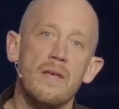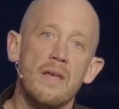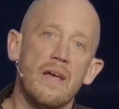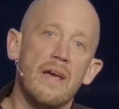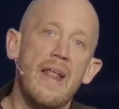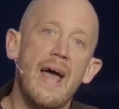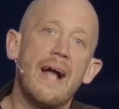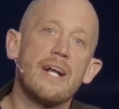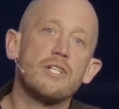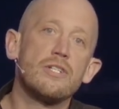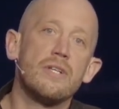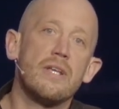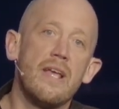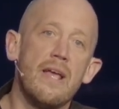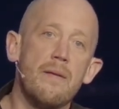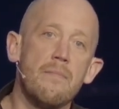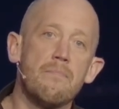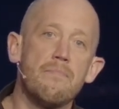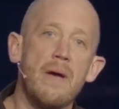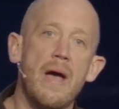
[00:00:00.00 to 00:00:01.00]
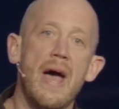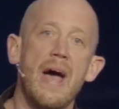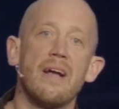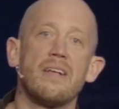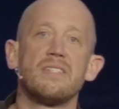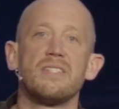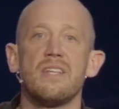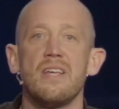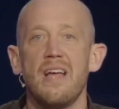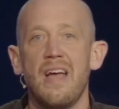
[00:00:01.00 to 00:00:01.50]
It actually
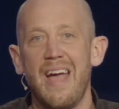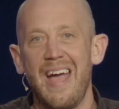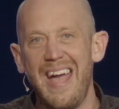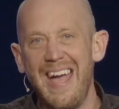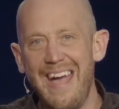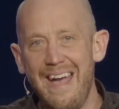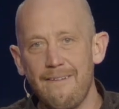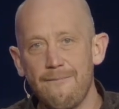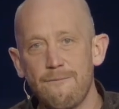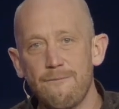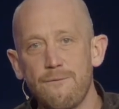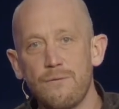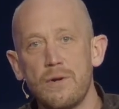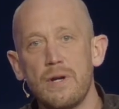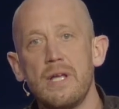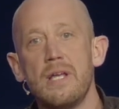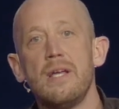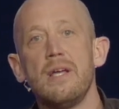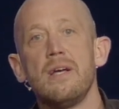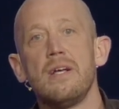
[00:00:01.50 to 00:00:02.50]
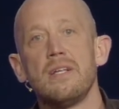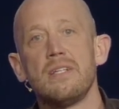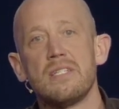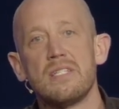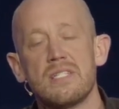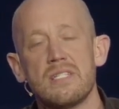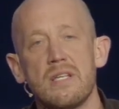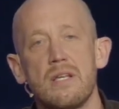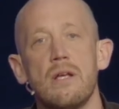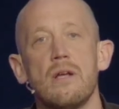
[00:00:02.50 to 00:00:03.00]
impacts every
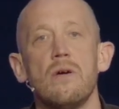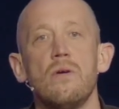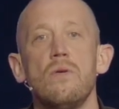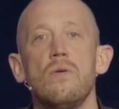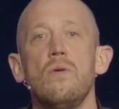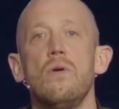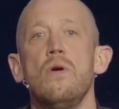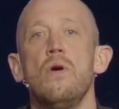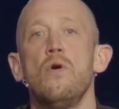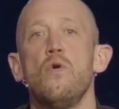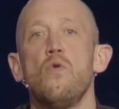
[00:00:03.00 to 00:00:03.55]
single